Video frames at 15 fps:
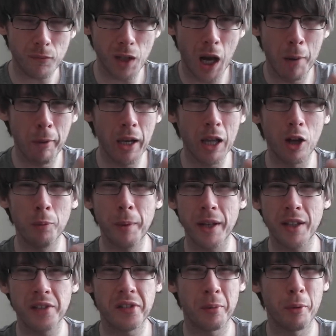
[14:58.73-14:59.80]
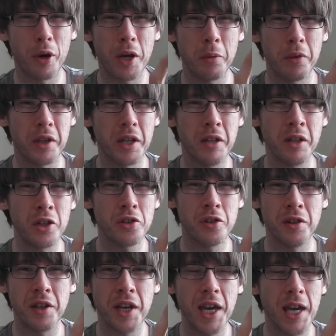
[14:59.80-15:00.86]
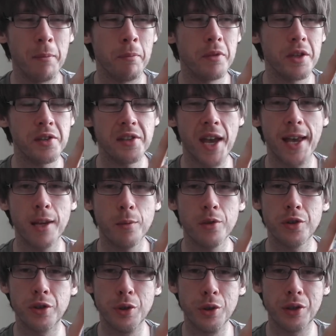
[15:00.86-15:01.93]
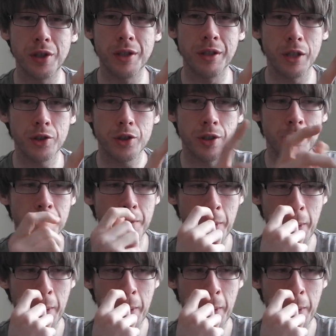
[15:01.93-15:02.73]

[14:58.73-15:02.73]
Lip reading: I'm a little bit disappointed with the condition of the game. They said it was good condition,